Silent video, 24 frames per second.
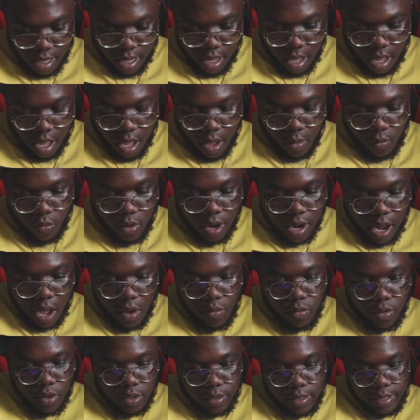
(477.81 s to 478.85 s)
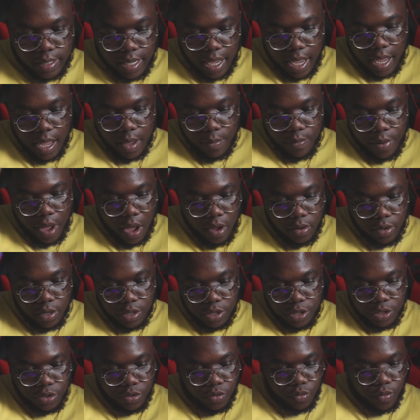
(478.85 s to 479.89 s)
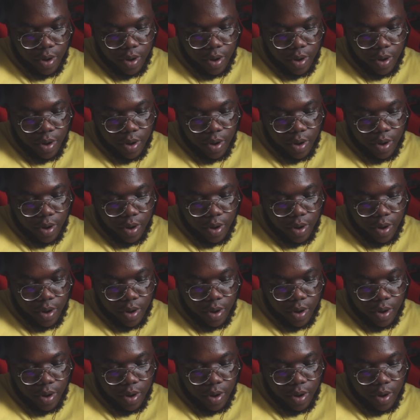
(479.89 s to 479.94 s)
um, what I will say about this shoe,